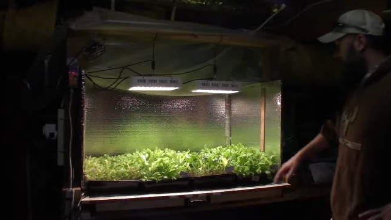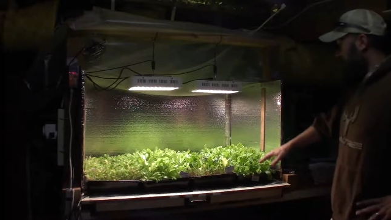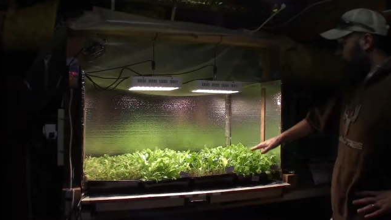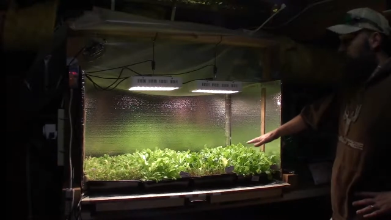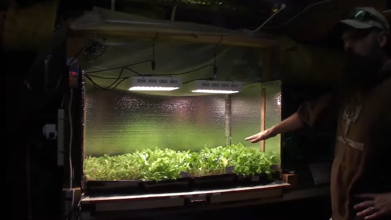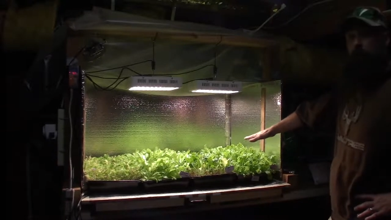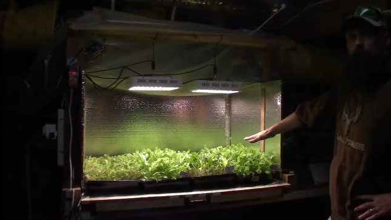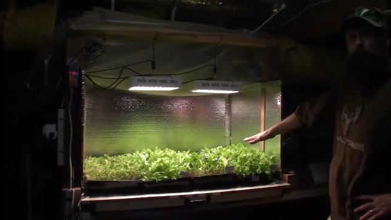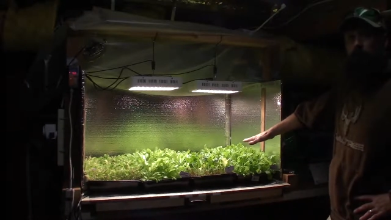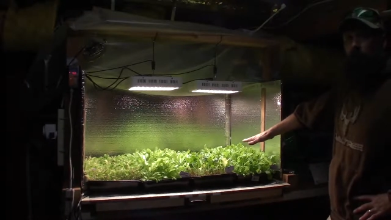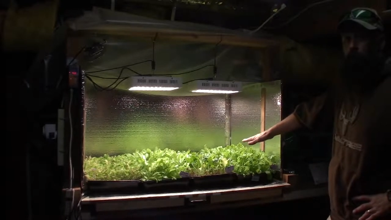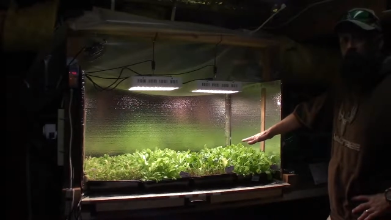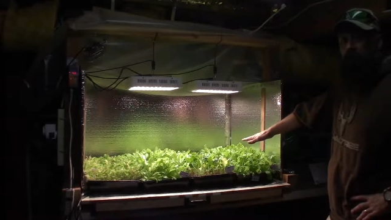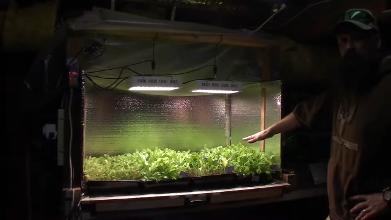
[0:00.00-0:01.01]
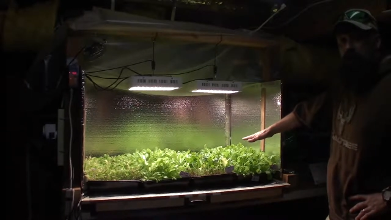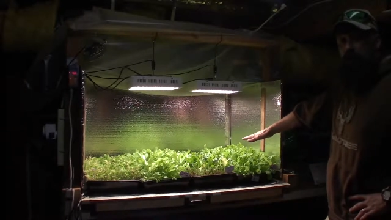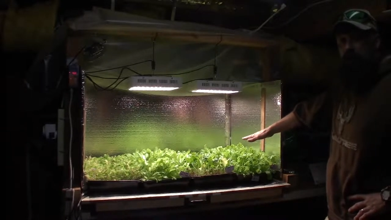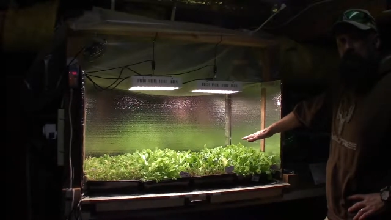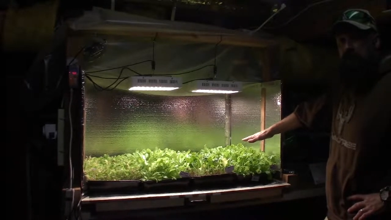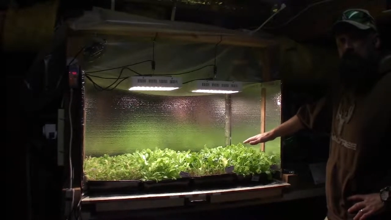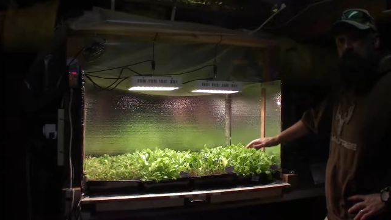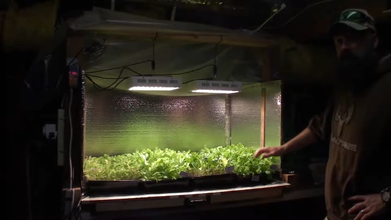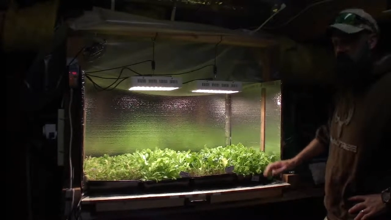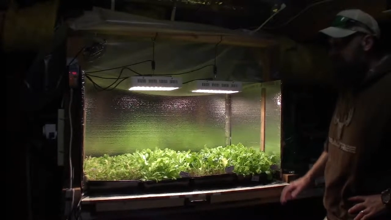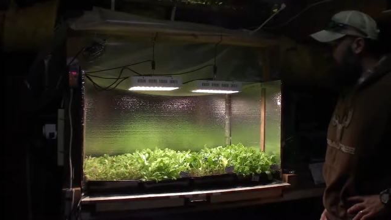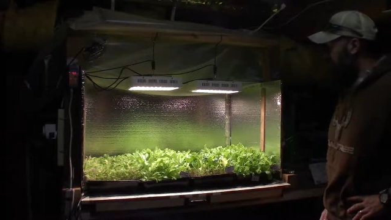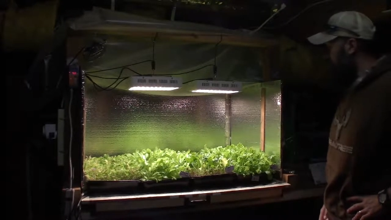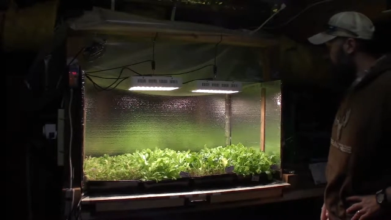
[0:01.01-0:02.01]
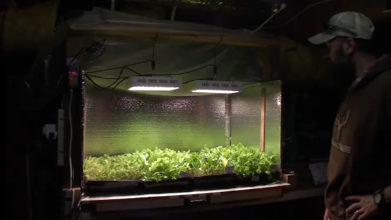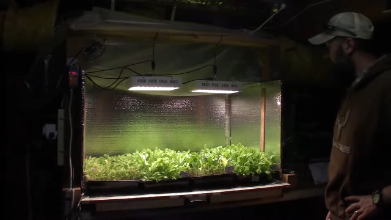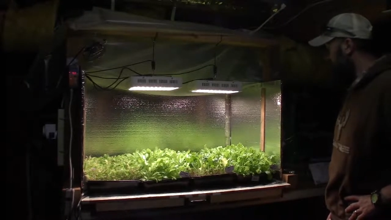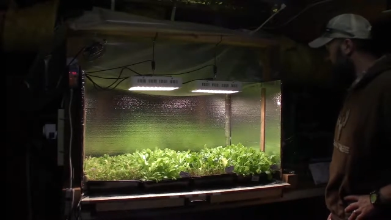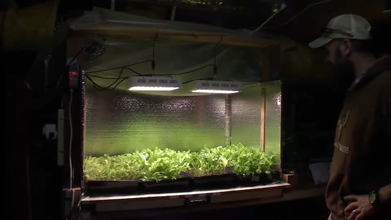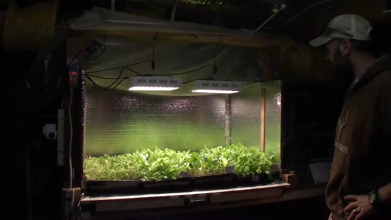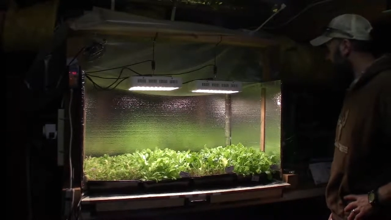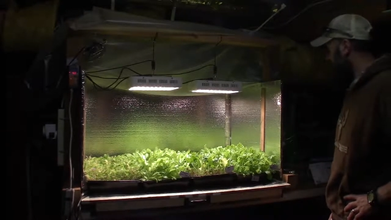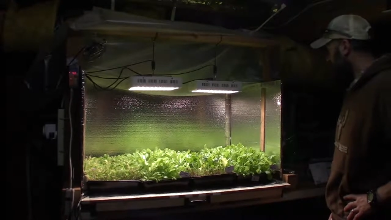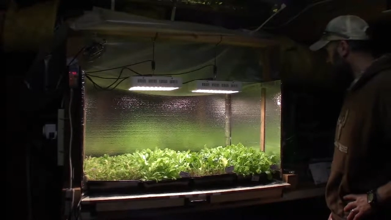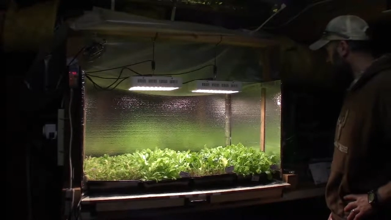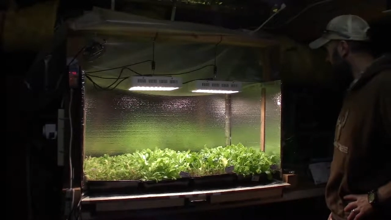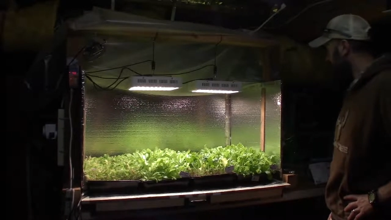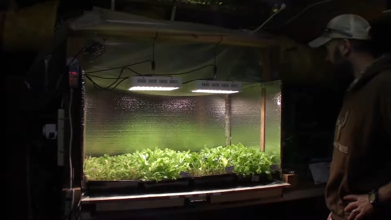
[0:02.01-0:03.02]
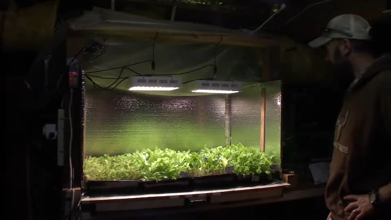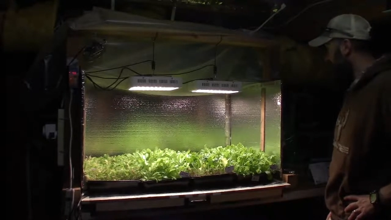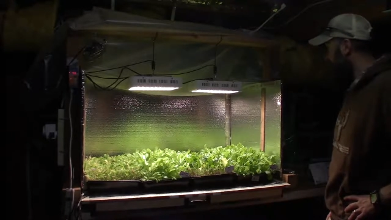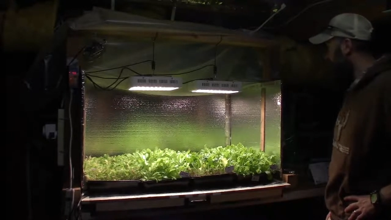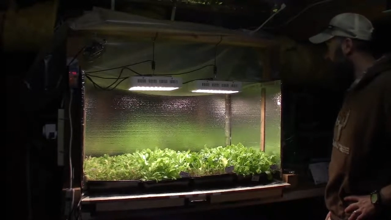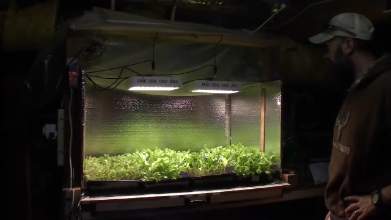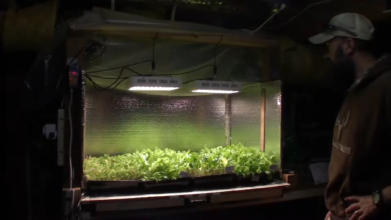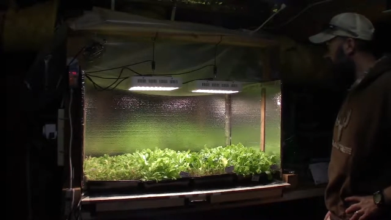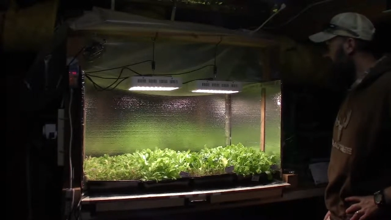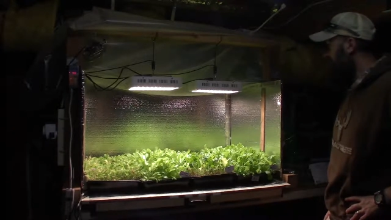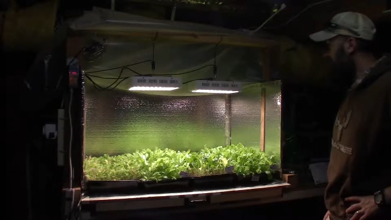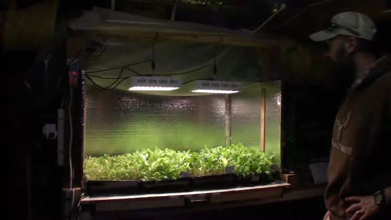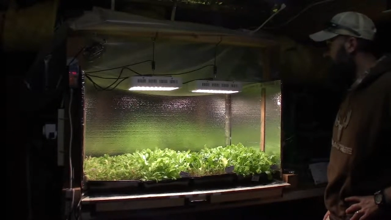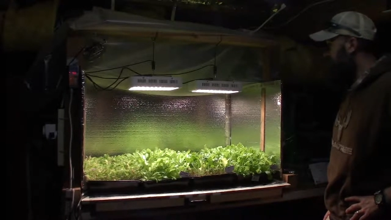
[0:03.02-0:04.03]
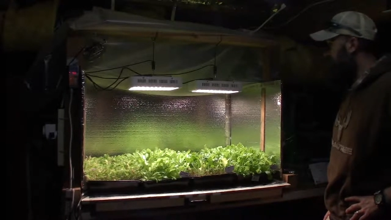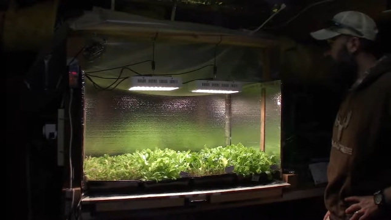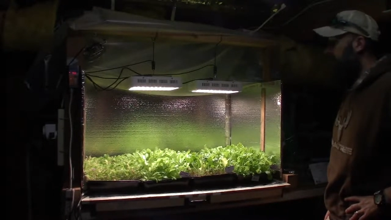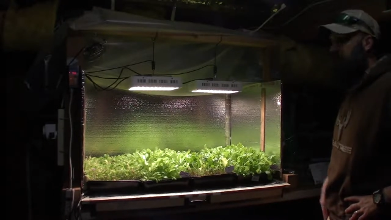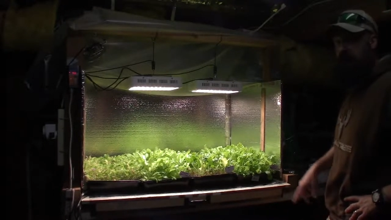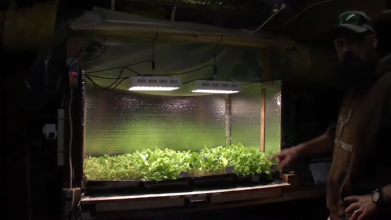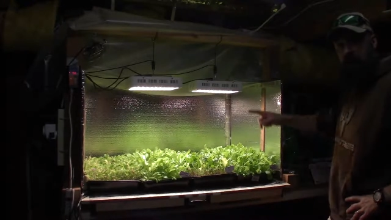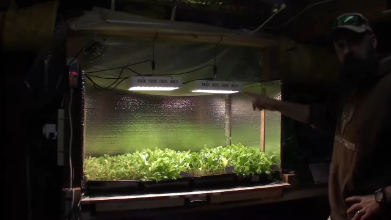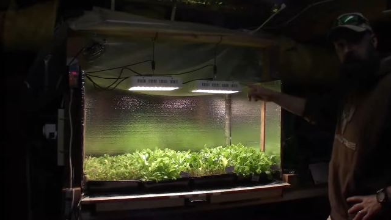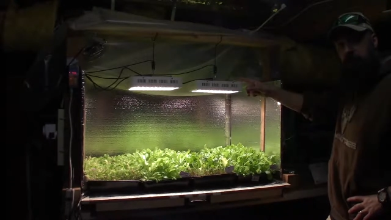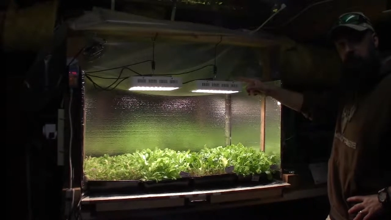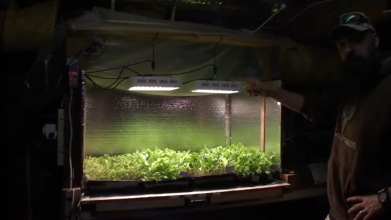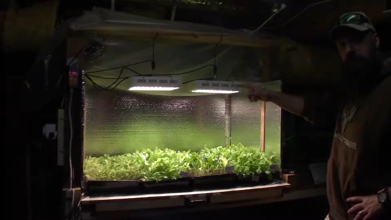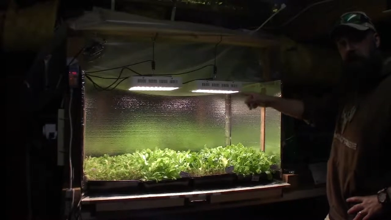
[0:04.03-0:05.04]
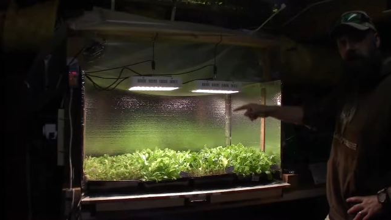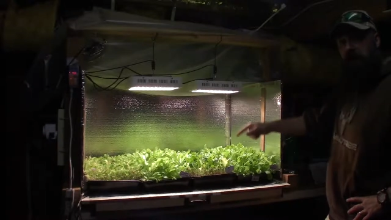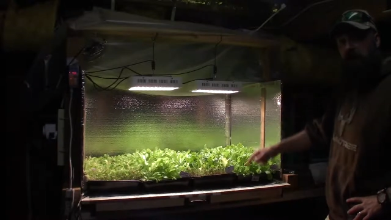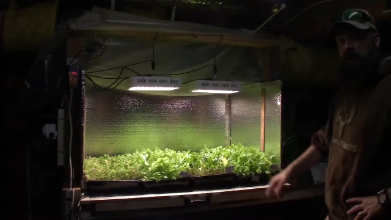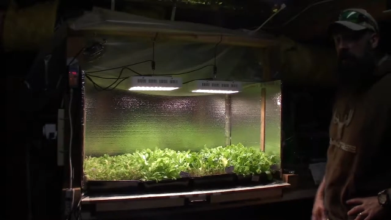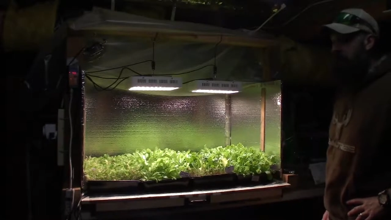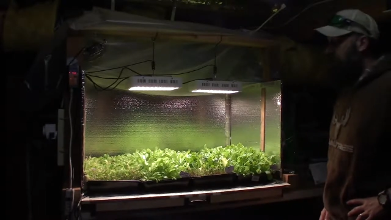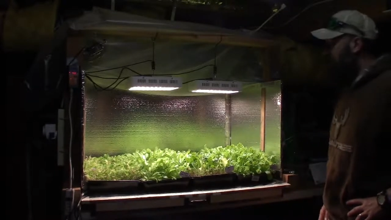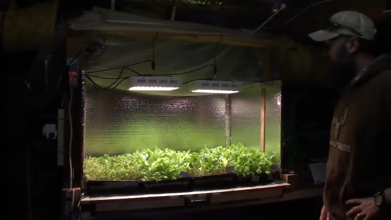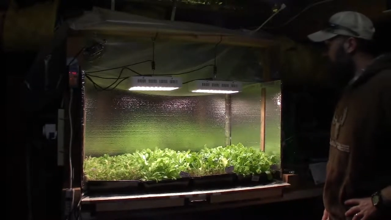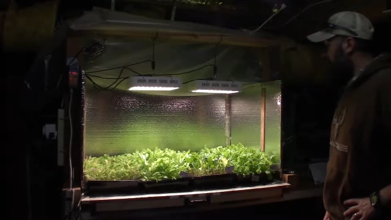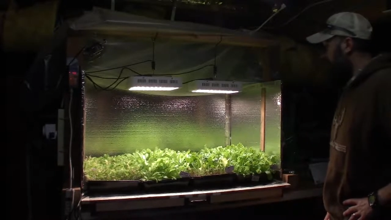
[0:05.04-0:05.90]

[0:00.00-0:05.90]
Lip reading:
Nobody's mouth can be seen.